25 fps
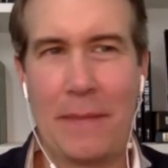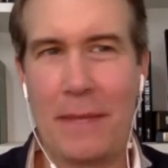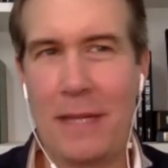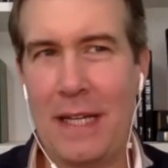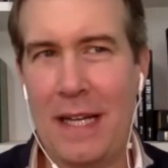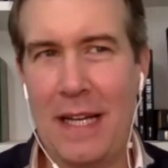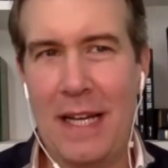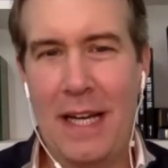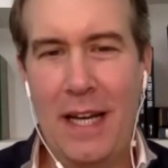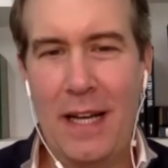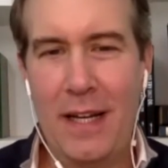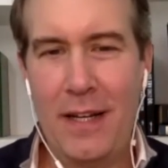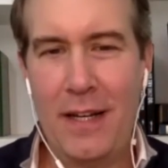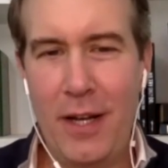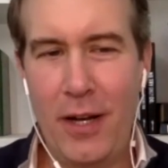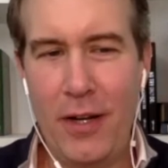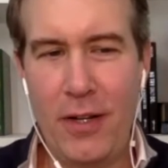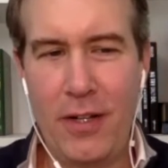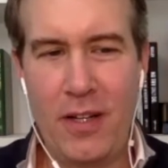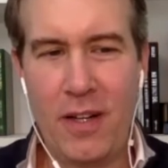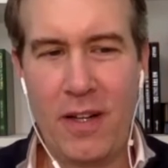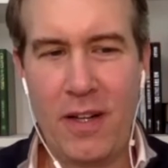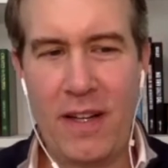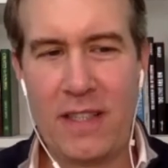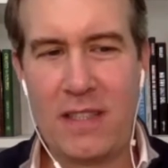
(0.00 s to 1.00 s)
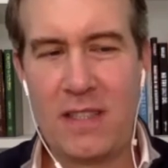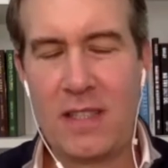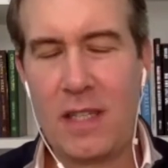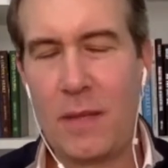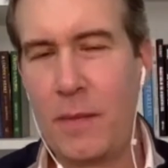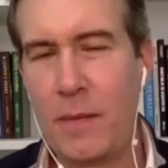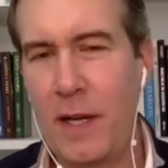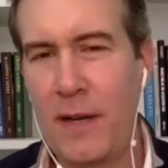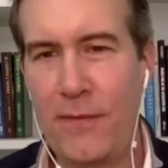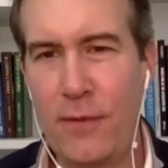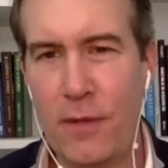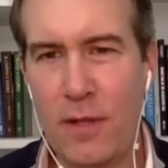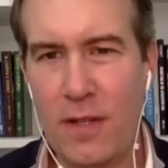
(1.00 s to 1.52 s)
But no, you know, like so
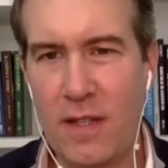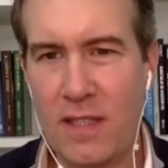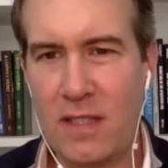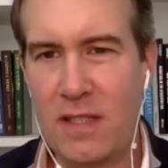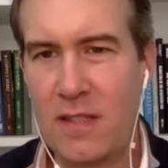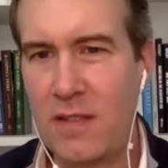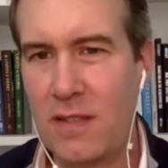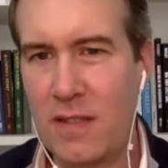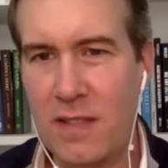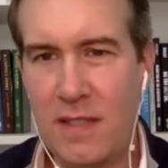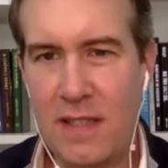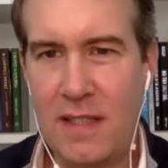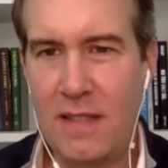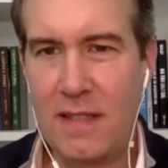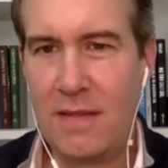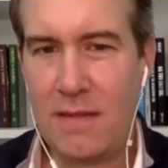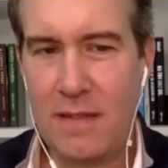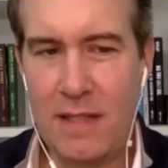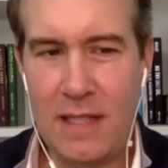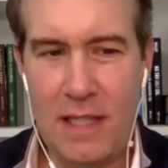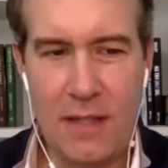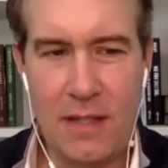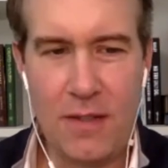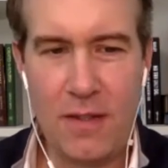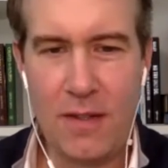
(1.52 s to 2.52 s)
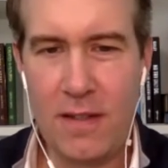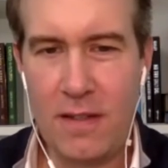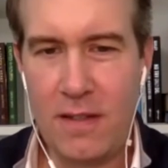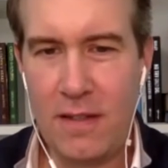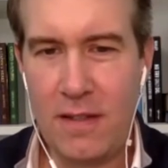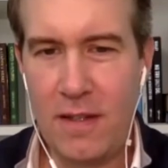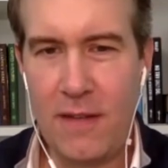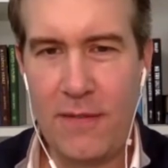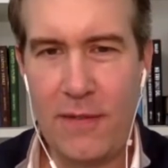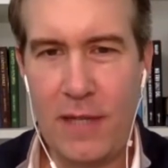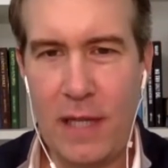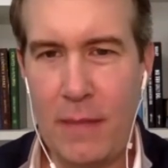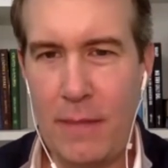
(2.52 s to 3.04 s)
many of your listeners, Daniel, you
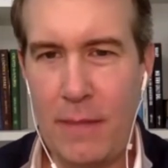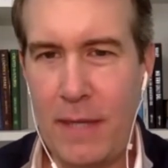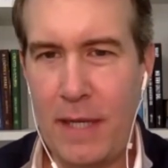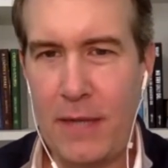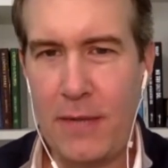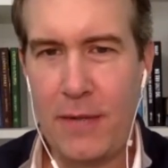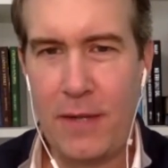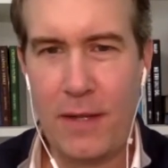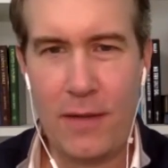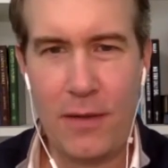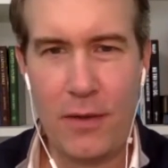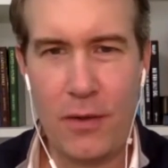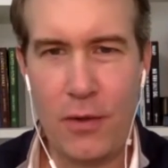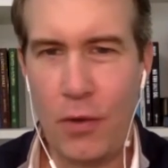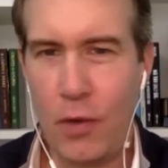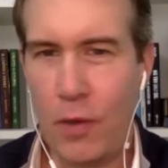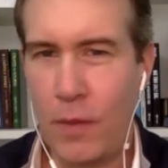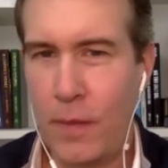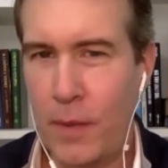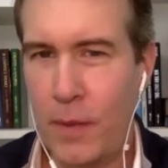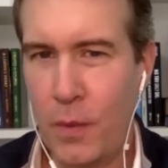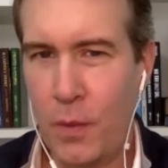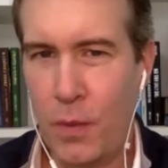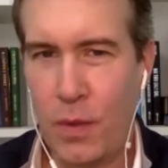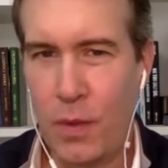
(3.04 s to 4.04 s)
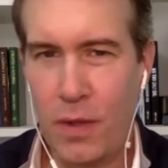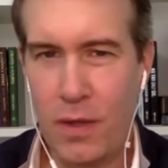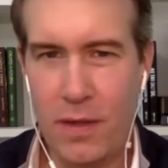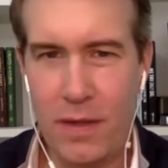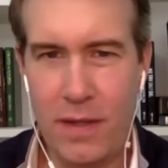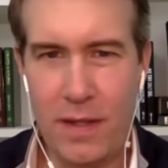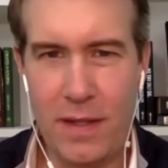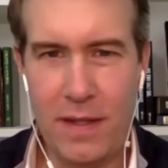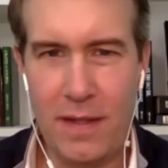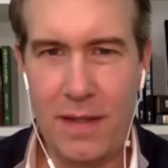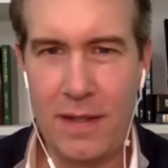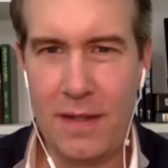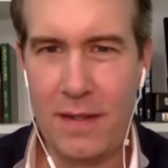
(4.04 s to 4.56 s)
know, I've got a background in the corporate world
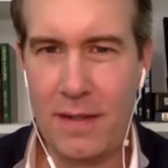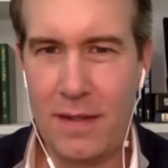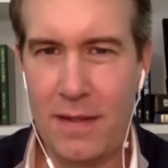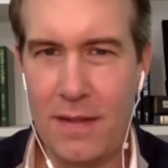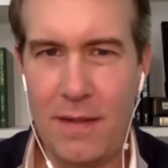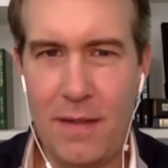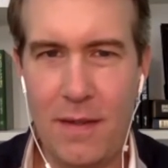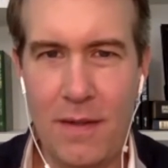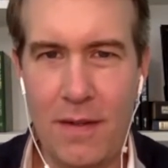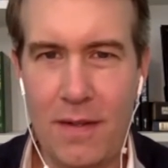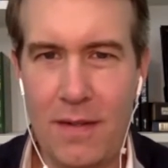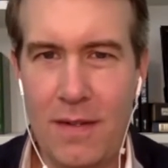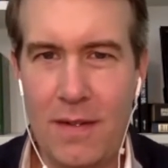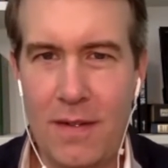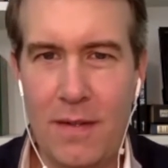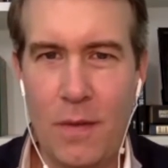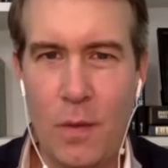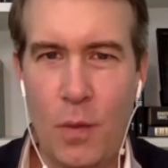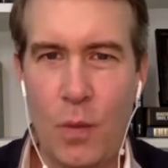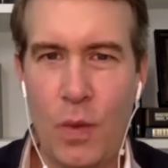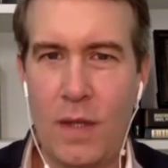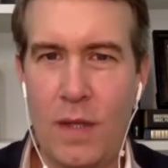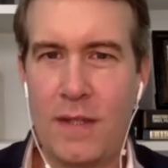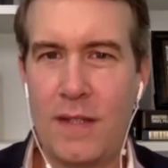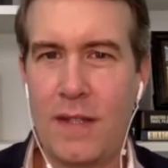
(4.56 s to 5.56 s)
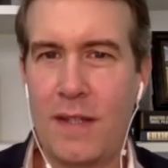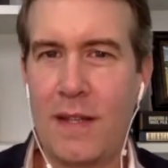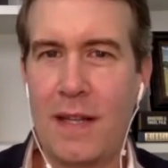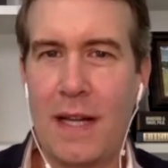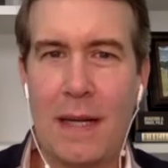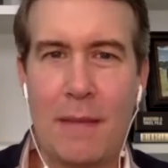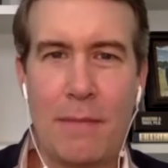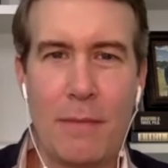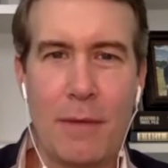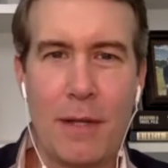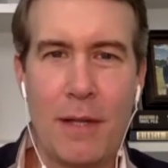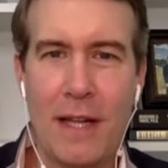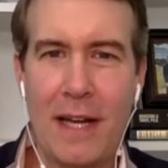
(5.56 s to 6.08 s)
and had, you know, worked to
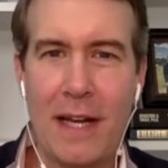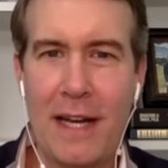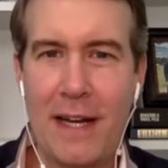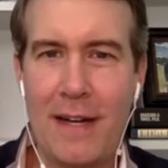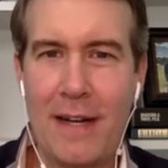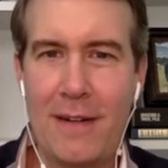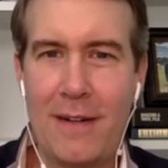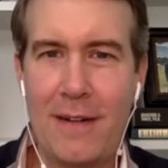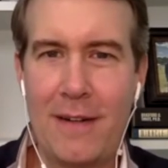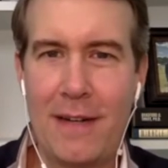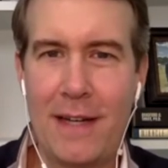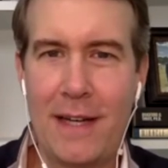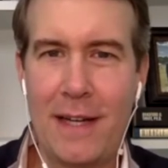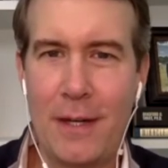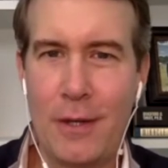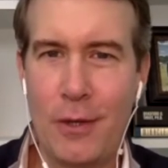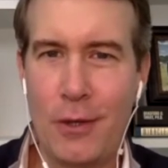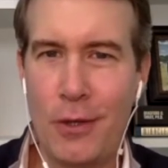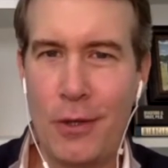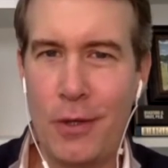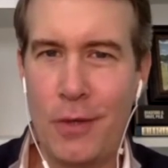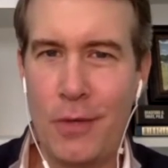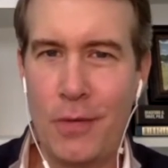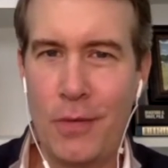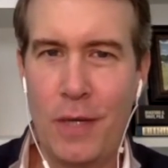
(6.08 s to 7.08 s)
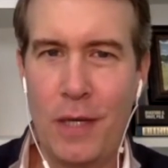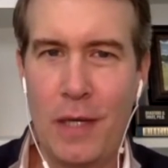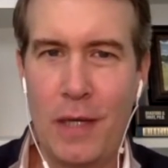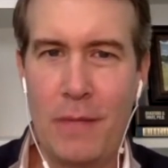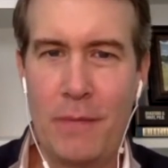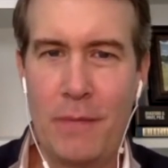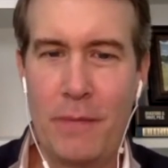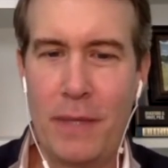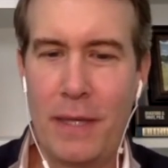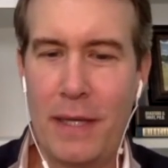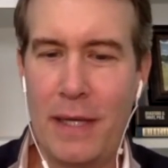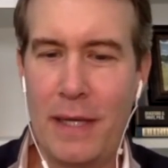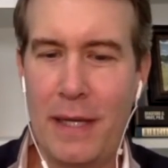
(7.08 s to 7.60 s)
climb the ladder and had a good run,
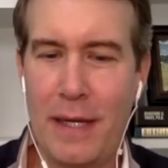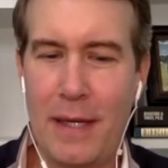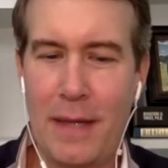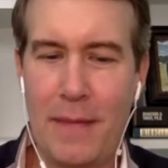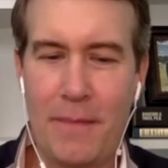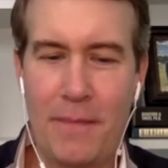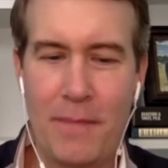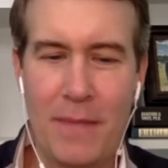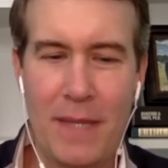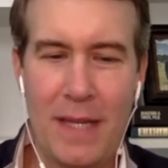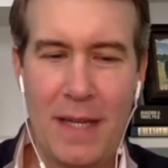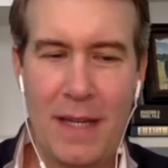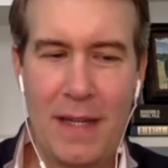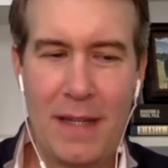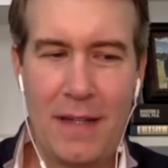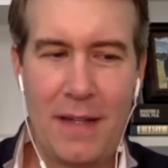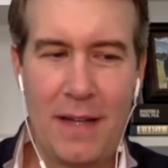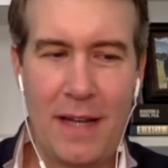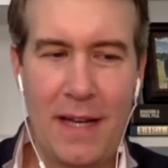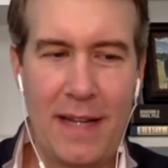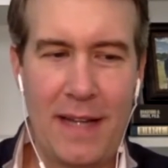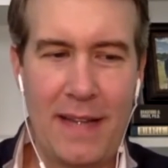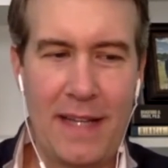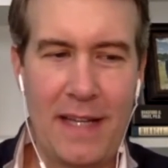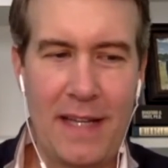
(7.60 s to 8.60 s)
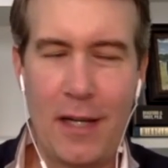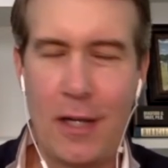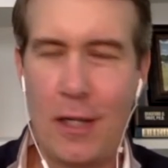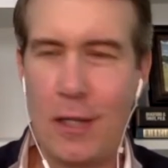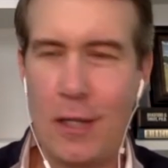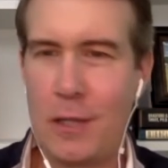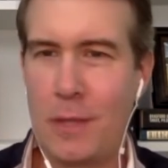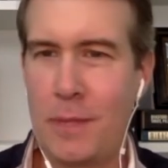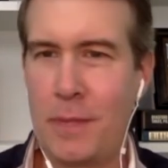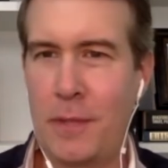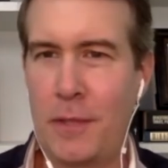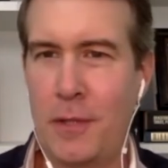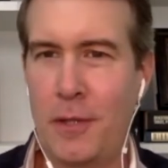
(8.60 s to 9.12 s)
but I had that
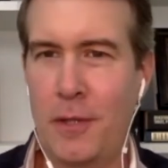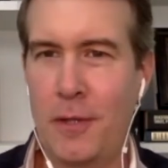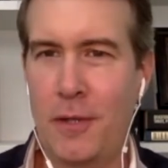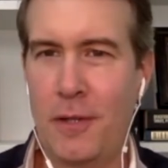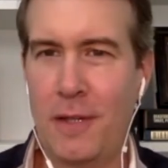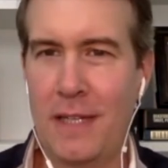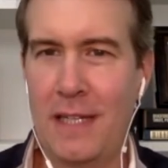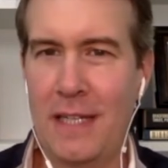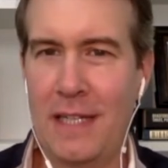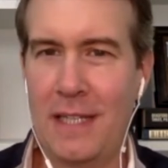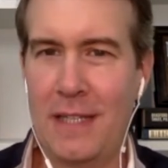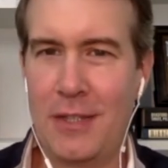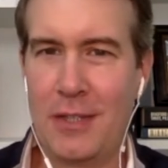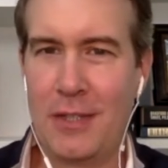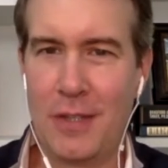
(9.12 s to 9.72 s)
entrepreneurial itch.